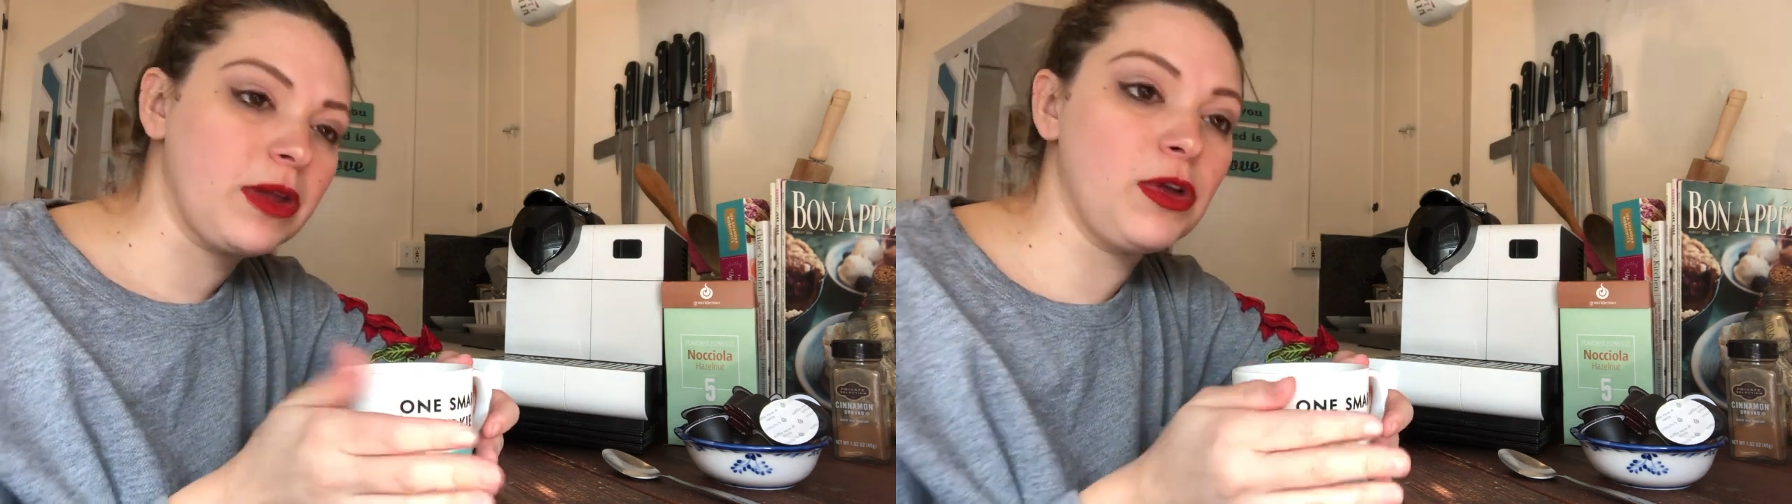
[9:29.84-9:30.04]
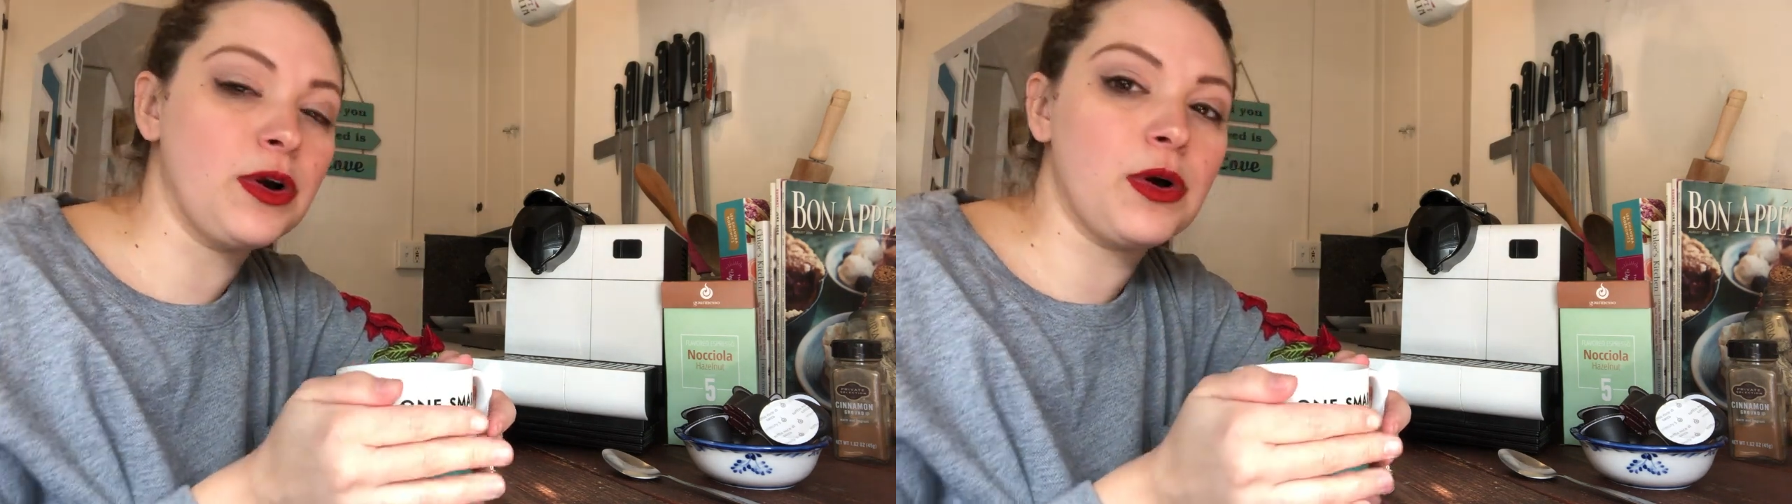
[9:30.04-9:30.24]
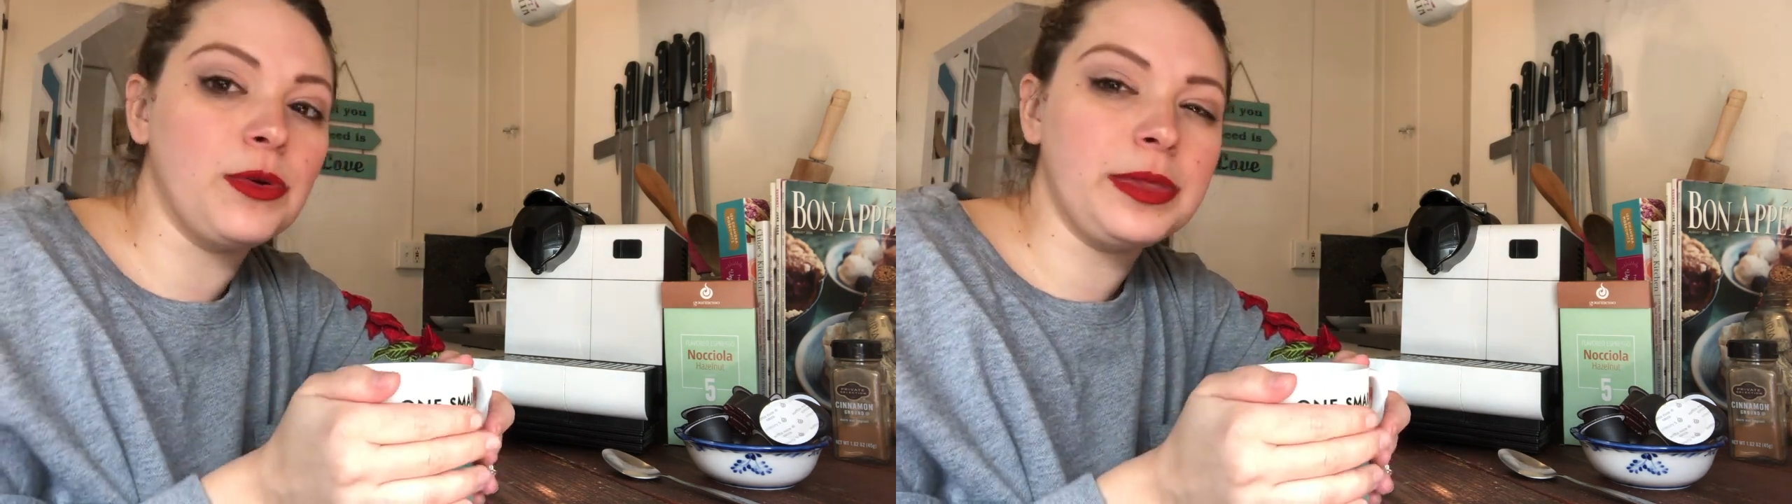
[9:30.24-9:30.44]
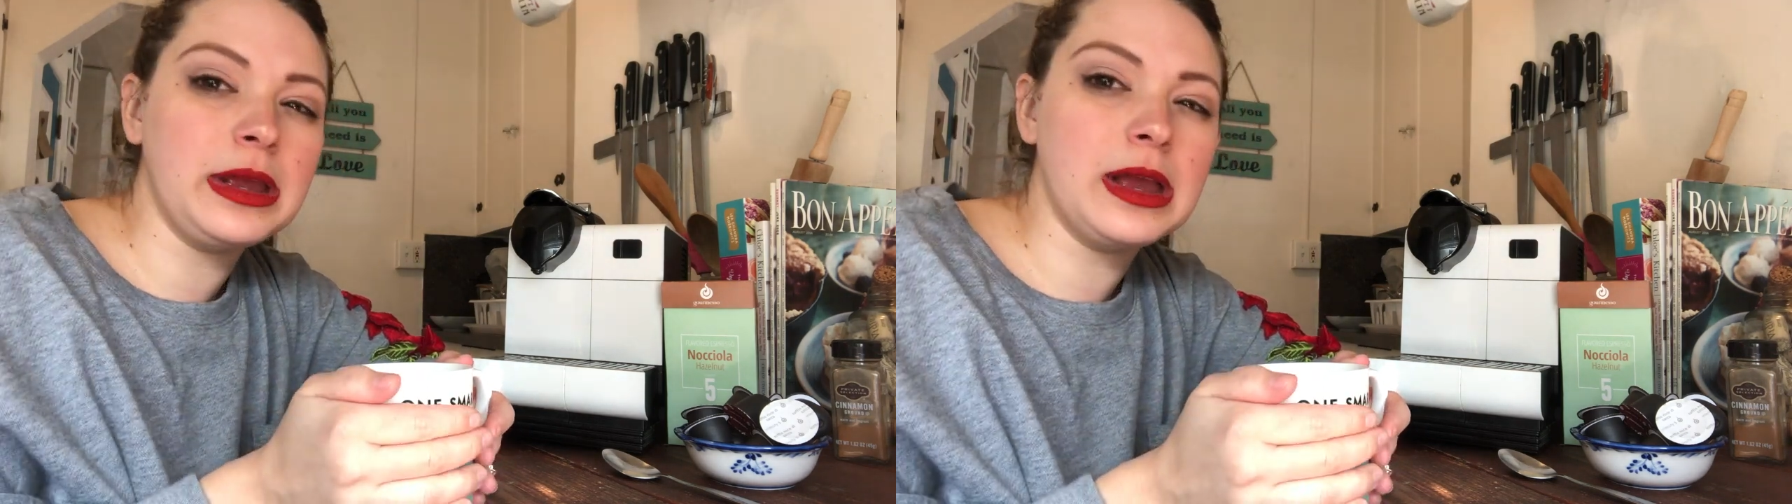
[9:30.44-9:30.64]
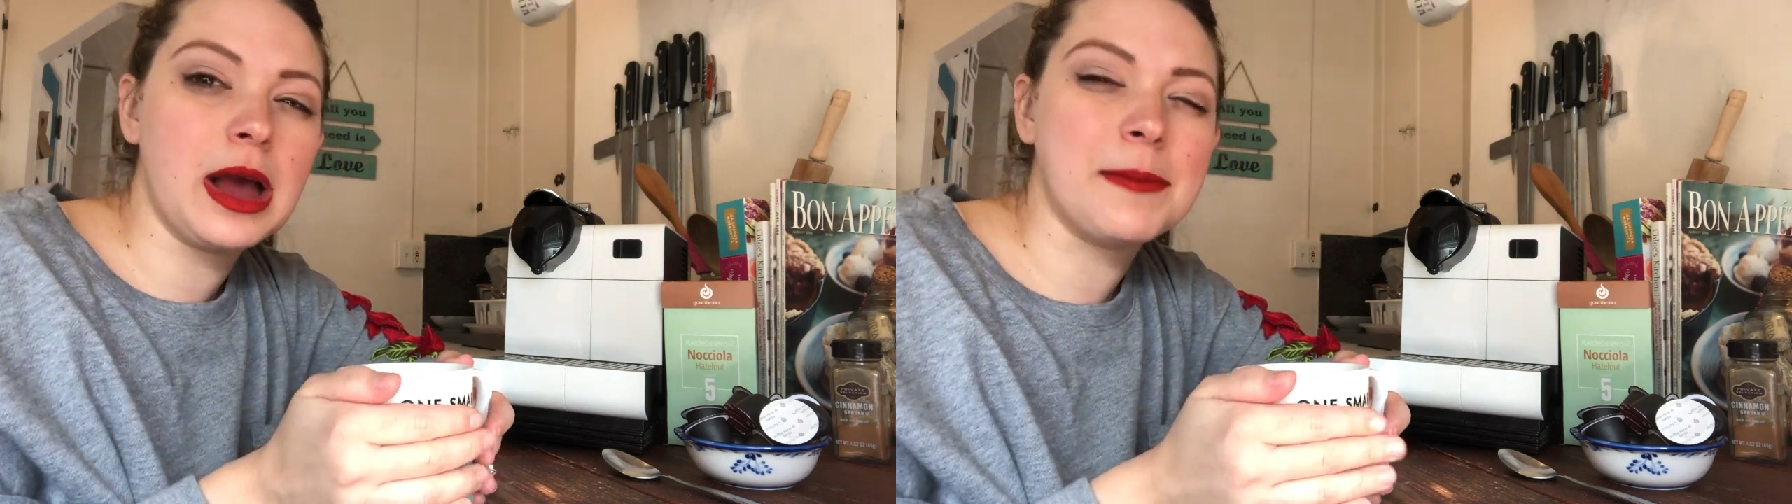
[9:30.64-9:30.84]
they're
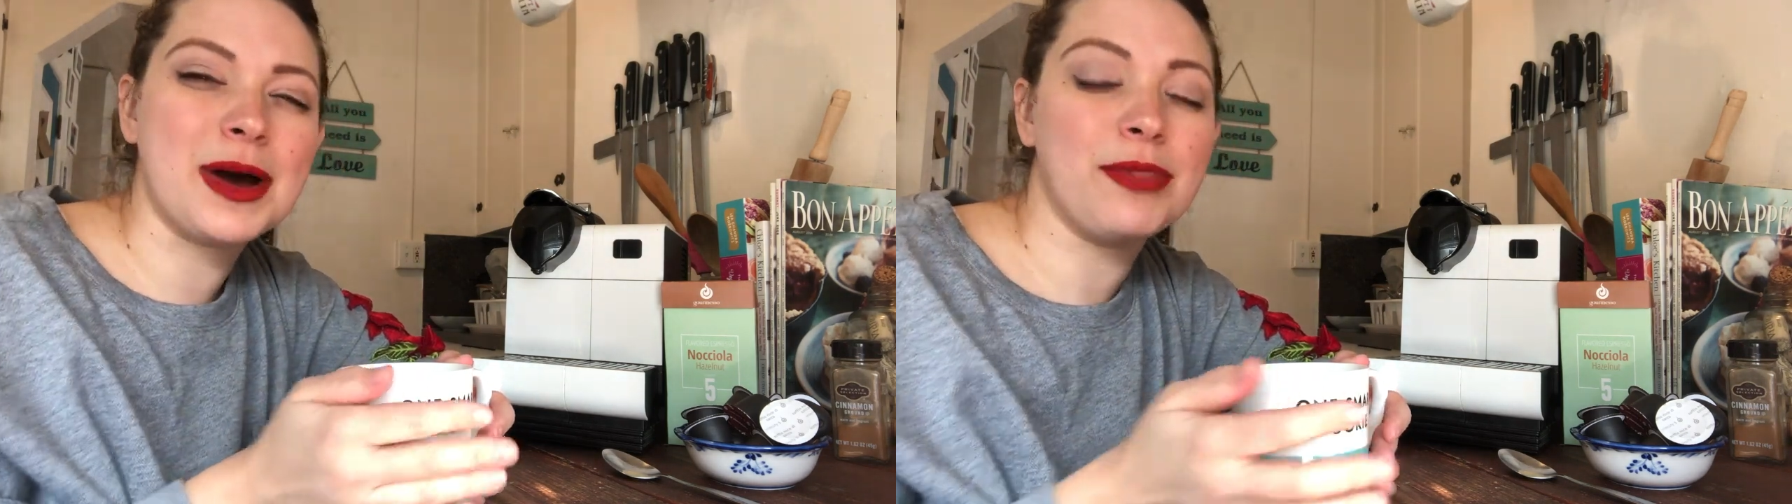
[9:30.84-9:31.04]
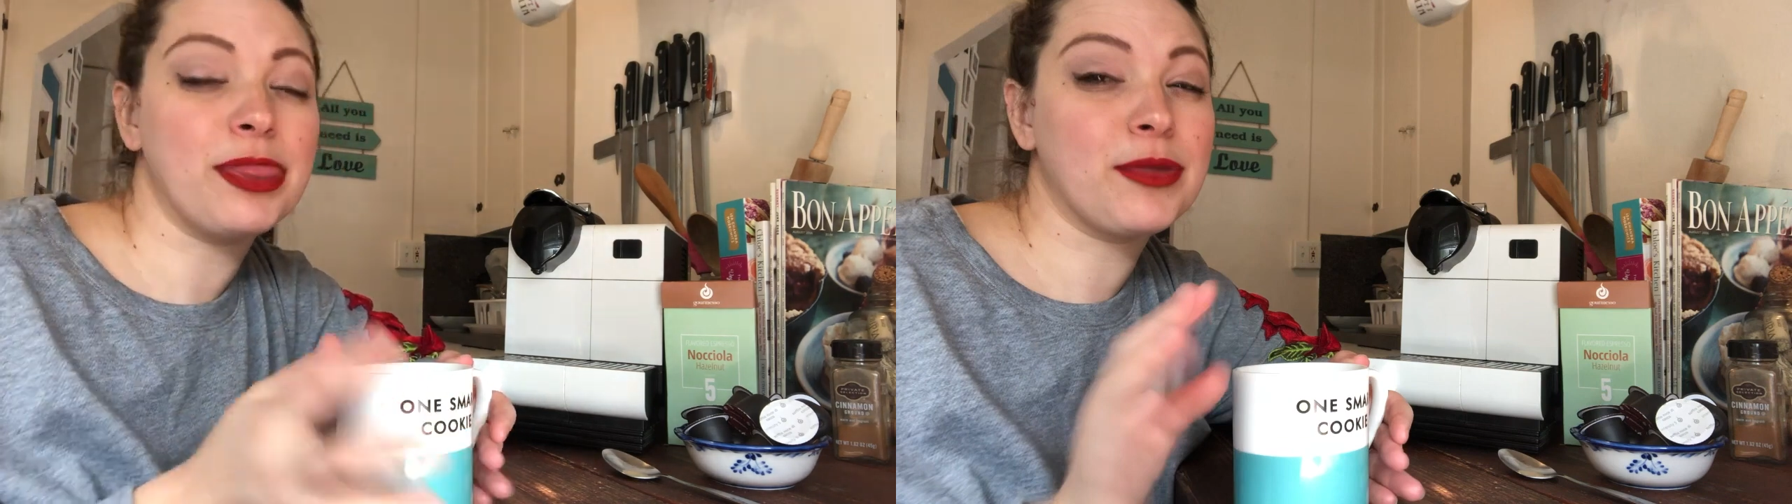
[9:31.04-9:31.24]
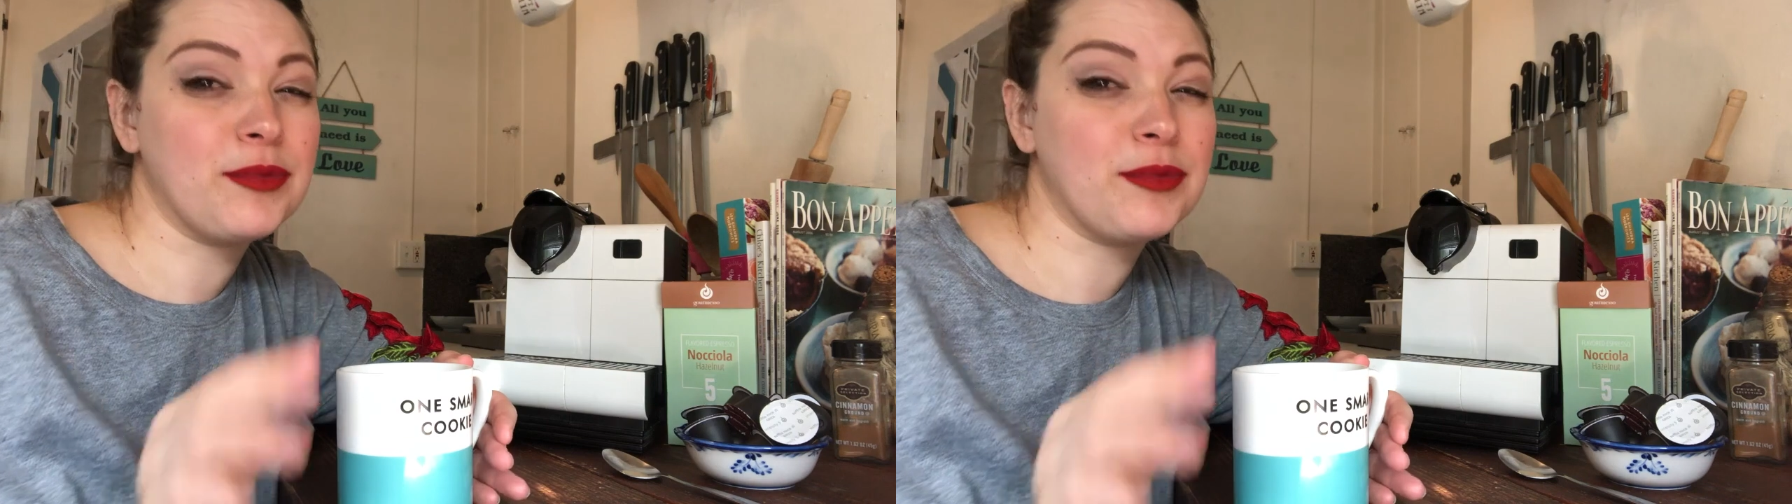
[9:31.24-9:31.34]
only about